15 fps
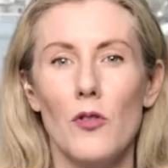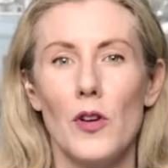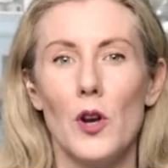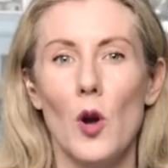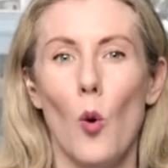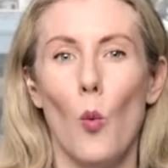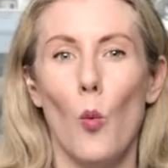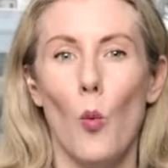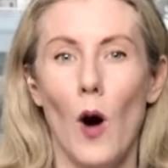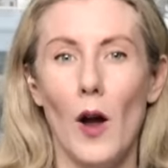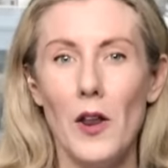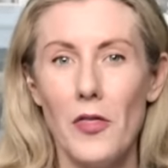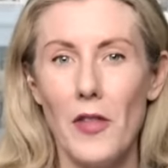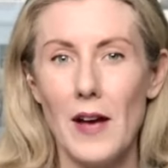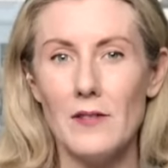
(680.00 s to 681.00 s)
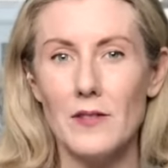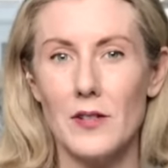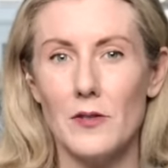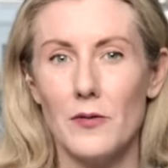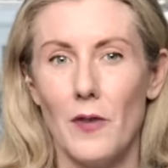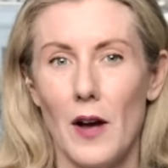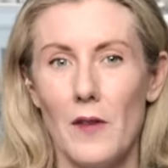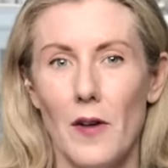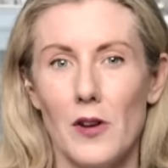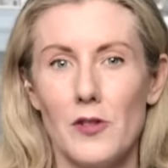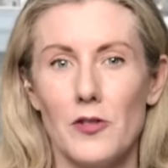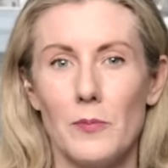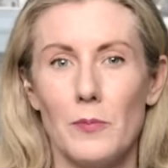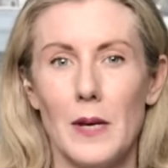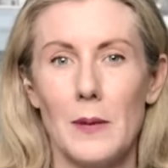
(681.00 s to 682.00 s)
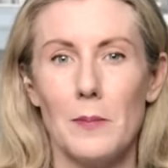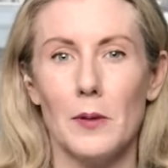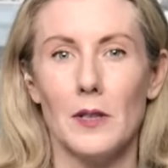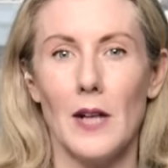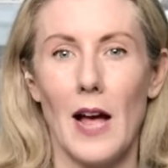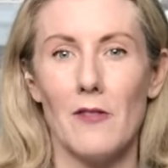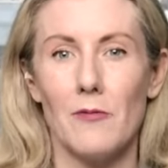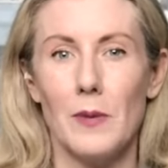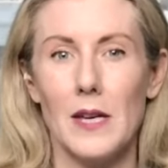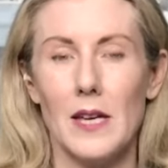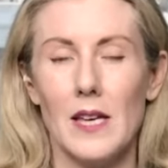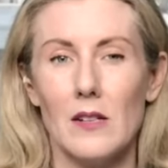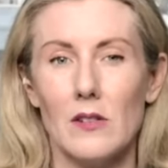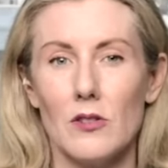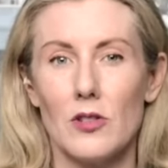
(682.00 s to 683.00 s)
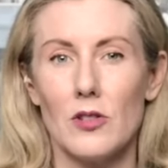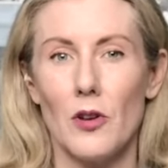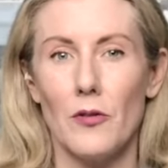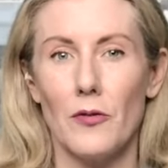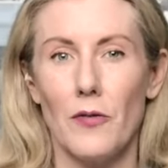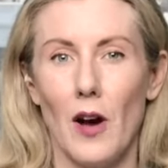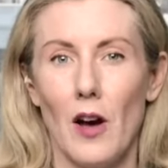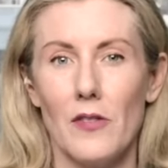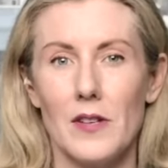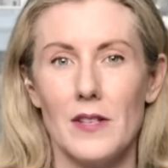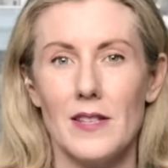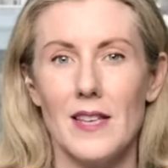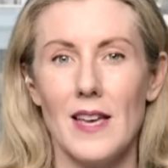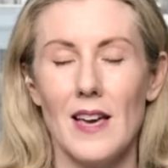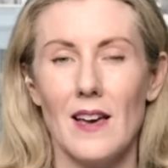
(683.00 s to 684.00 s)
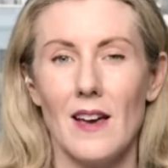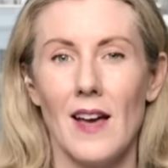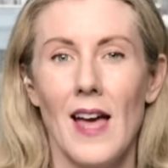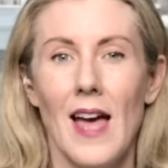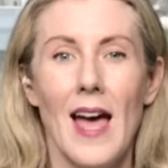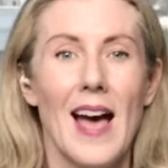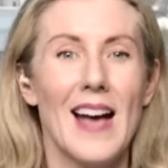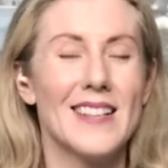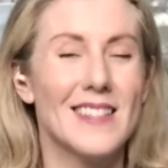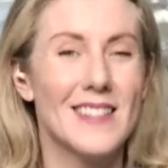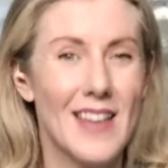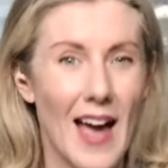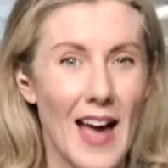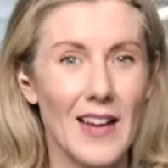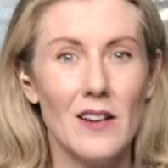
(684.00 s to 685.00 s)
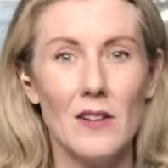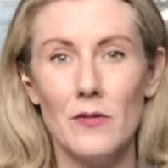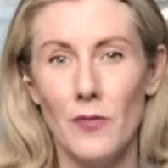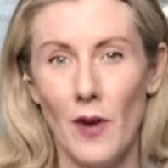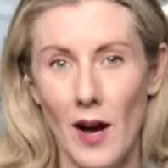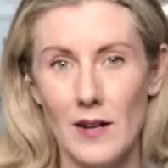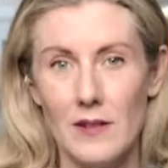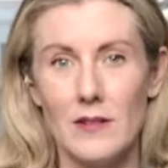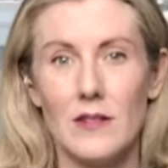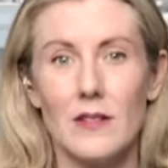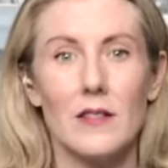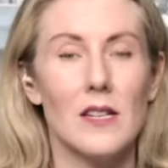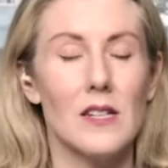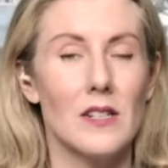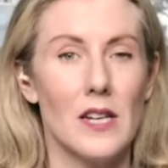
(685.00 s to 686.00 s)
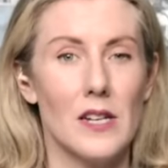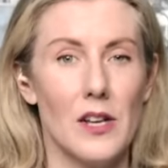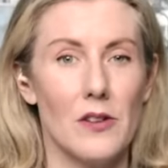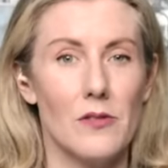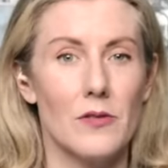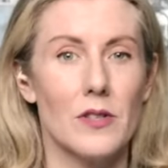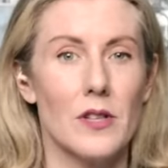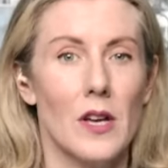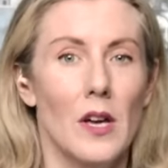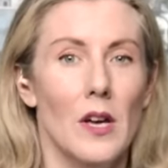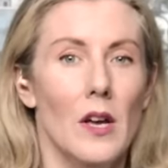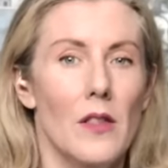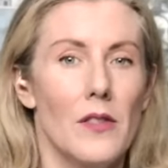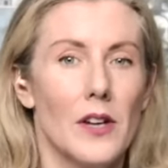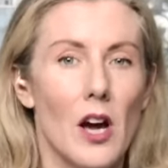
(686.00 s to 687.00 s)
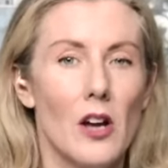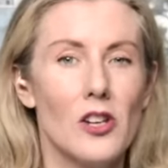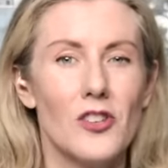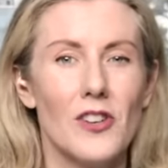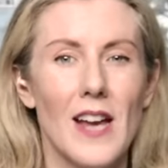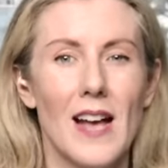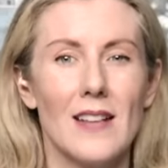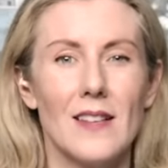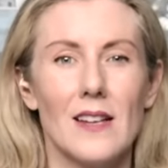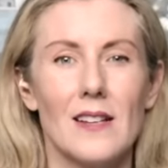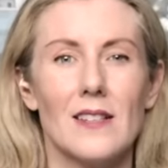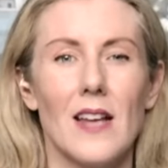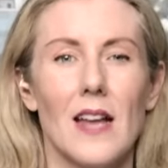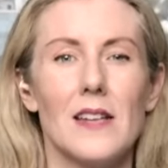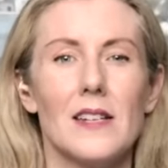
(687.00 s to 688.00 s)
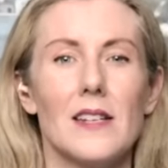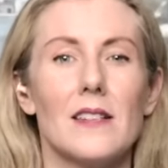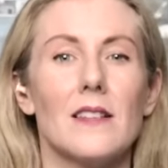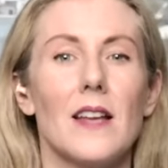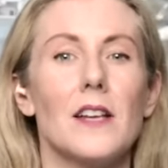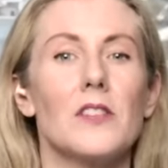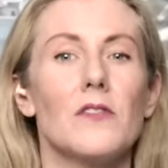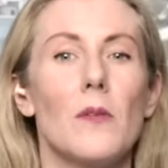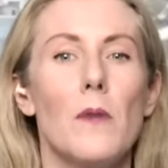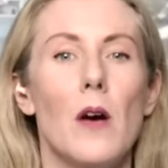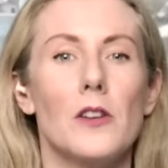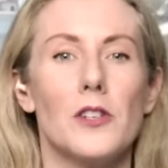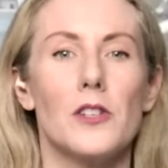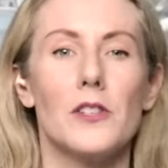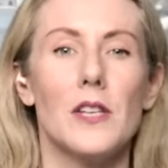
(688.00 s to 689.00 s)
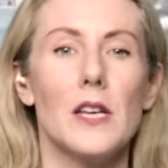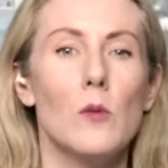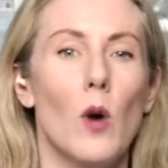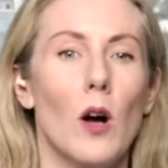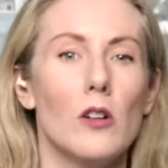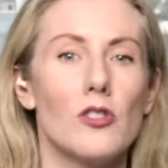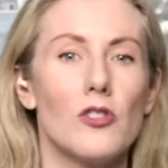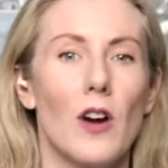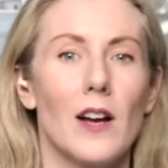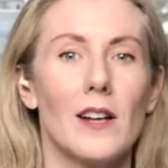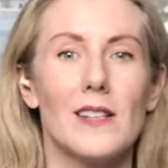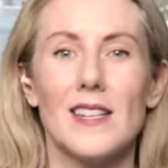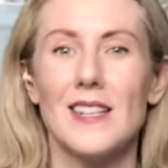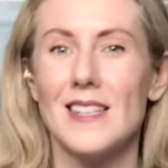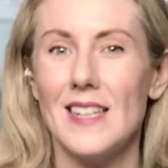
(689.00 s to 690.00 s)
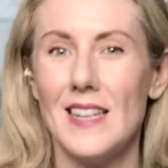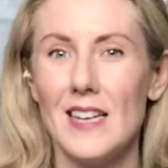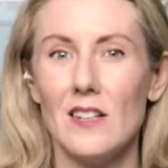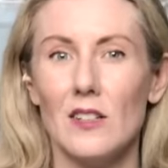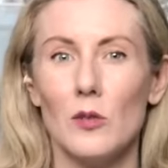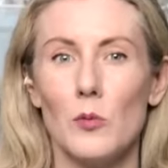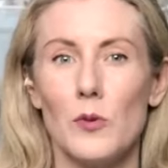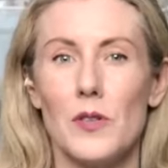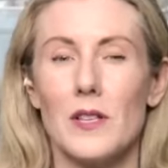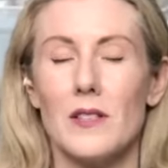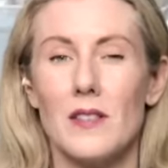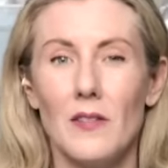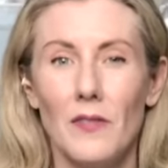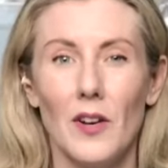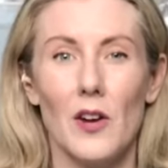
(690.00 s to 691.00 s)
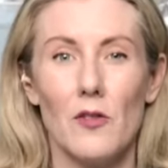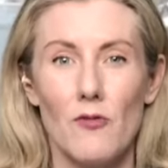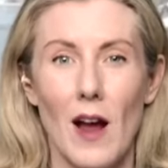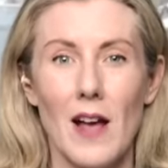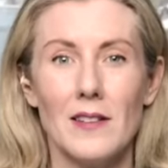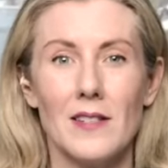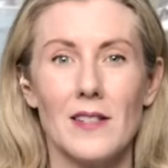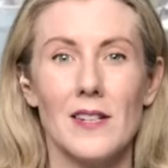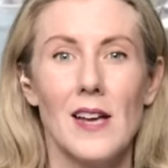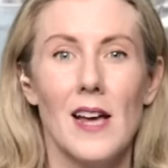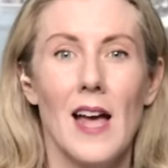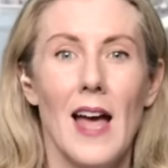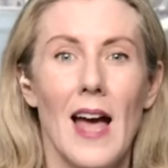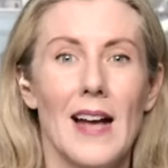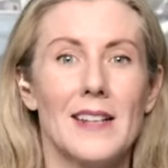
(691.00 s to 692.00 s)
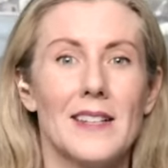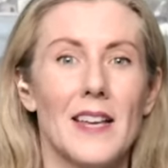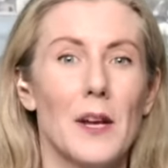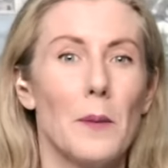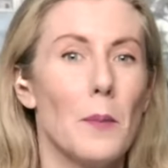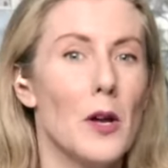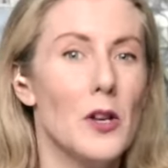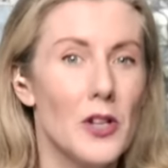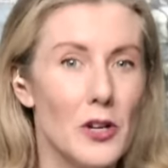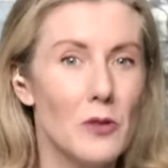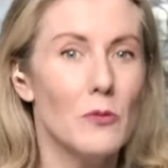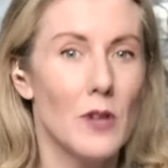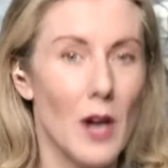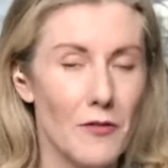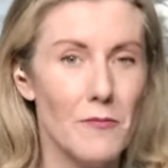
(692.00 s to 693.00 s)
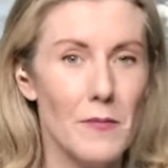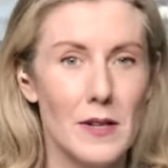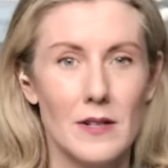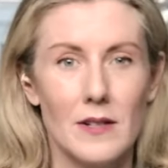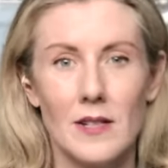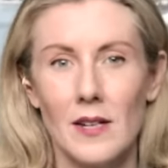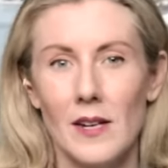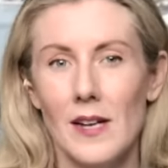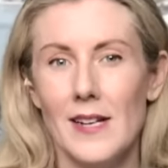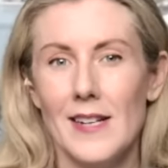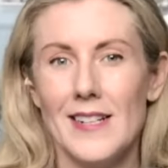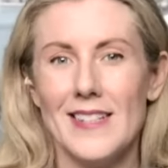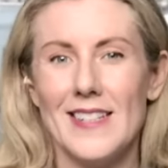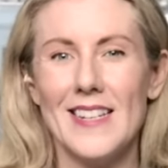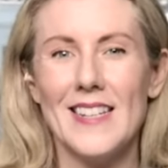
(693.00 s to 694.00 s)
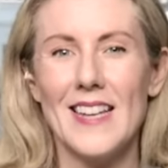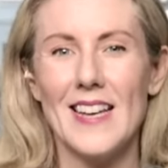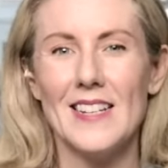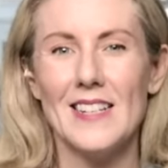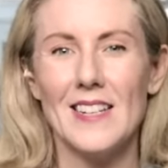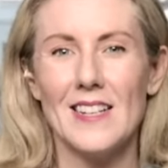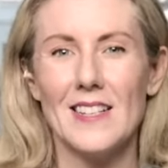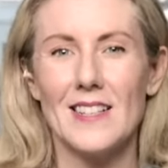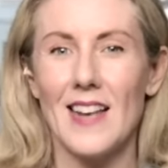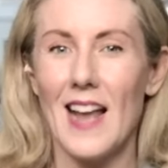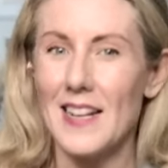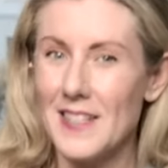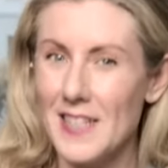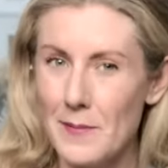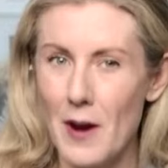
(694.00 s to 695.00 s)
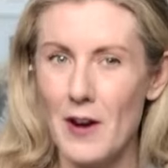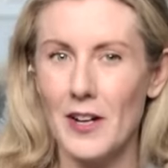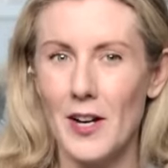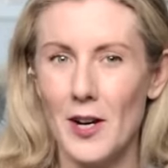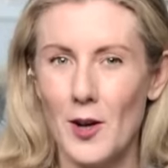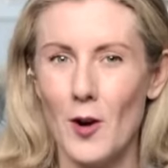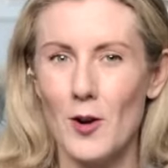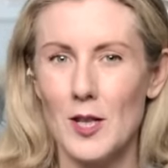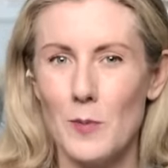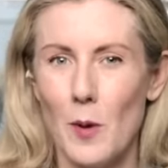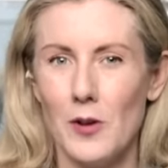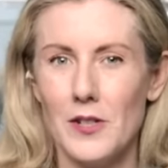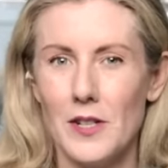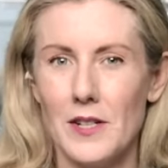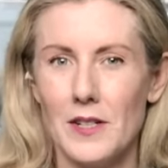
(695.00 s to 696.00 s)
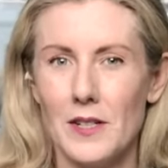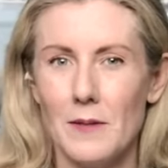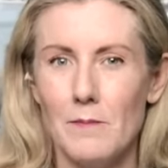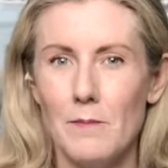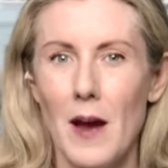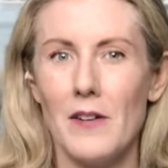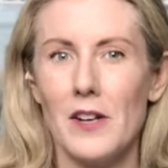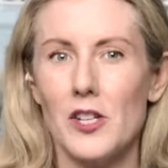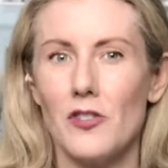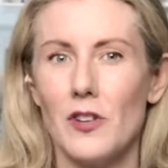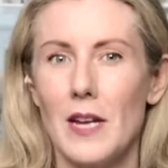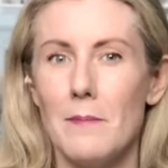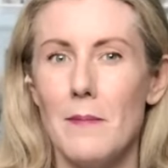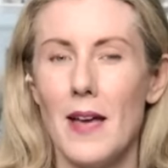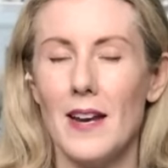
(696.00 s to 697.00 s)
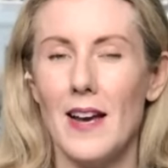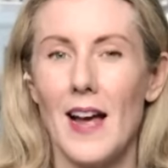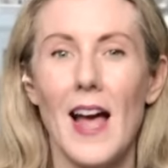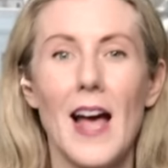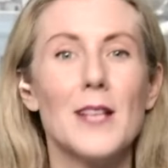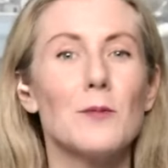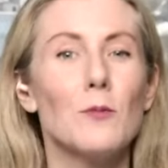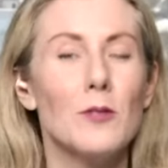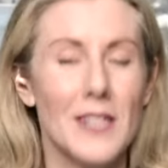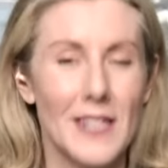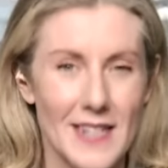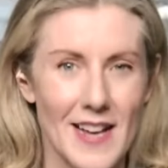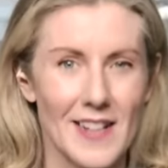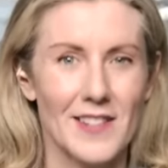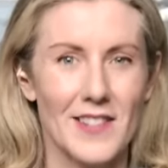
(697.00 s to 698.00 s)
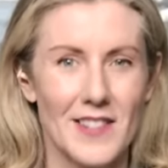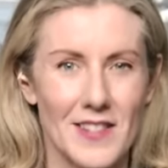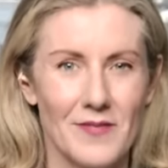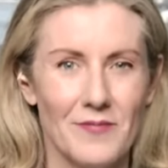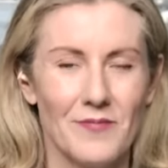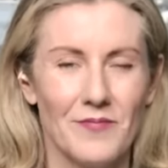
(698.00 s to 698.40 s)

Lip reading: than 1,500 people have been killed so far this year as gang violence continues. The country has extended a state of emergency while trying to deal with the civil unrest and set up a new government. DD India's Latin America correspondent Mary Trini Mena has more details.